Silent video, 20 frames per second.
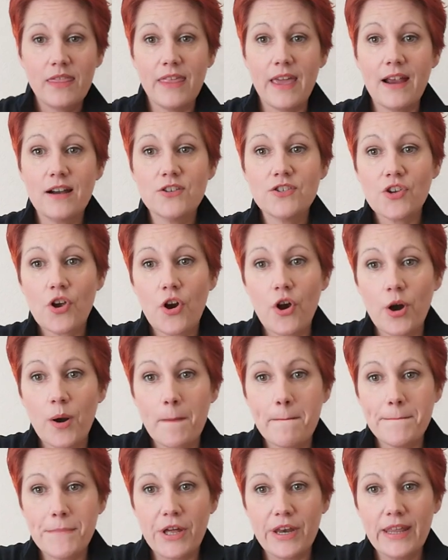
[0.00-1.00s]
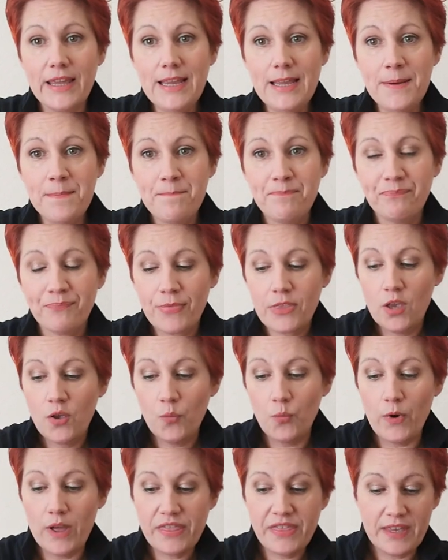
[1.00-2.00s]
there's our bunny
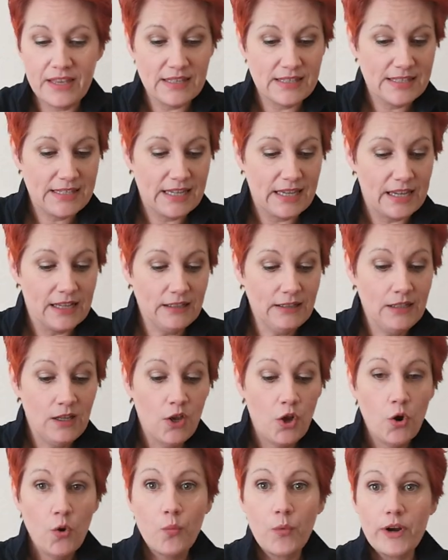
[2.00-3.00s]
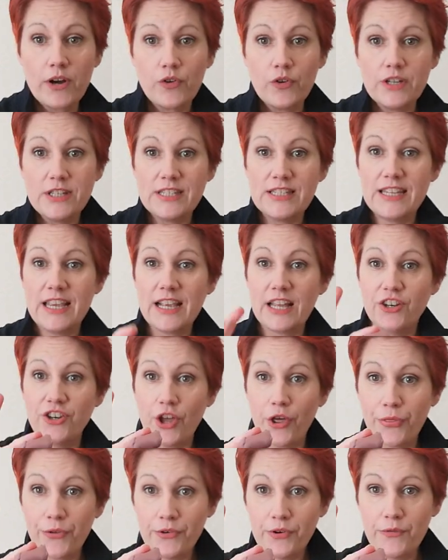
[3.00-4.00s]
with his tail. We're going to take
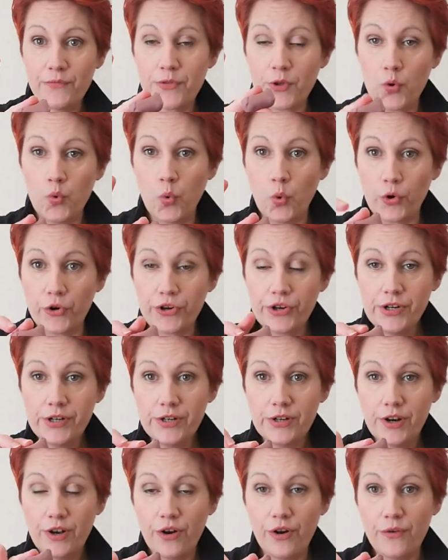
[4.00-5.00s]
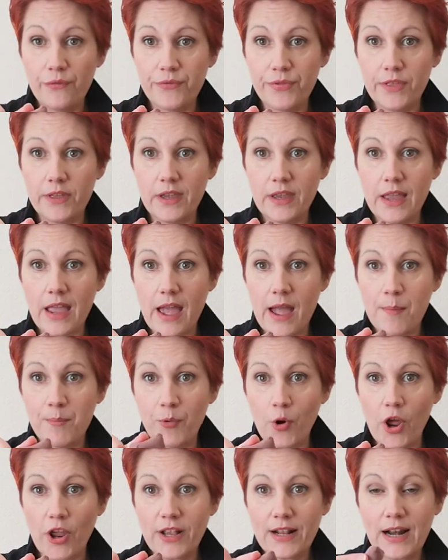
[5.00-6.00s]
another of the 1/4 of the
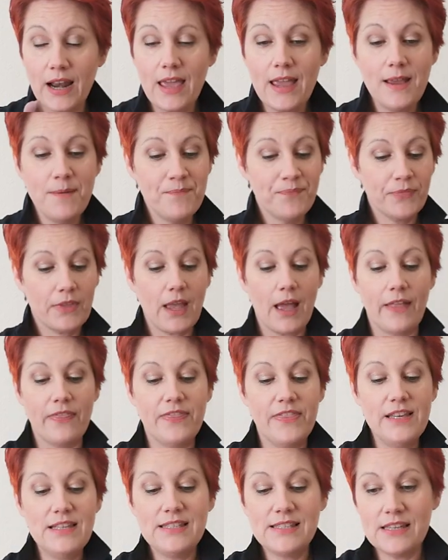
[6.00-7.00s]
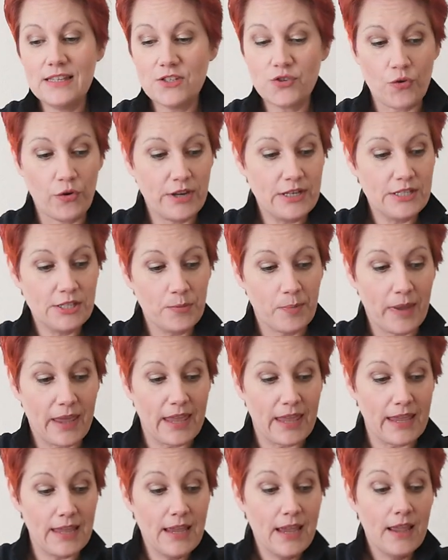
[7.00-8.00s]
brown clay, and this is going to
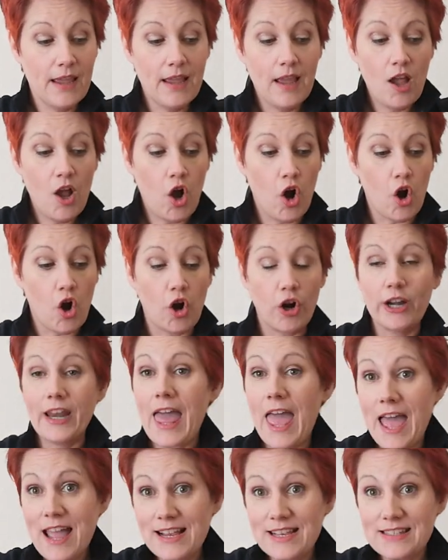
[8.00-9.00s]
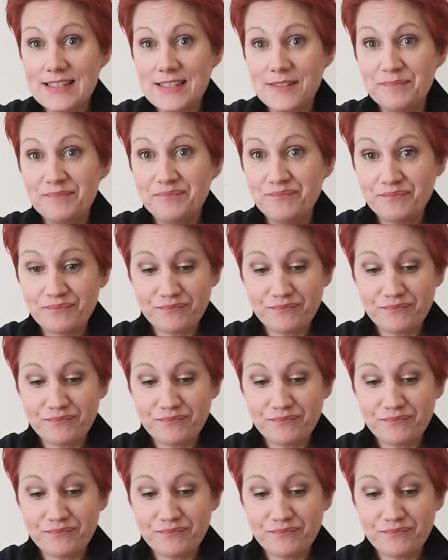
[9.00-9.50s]
be our legs.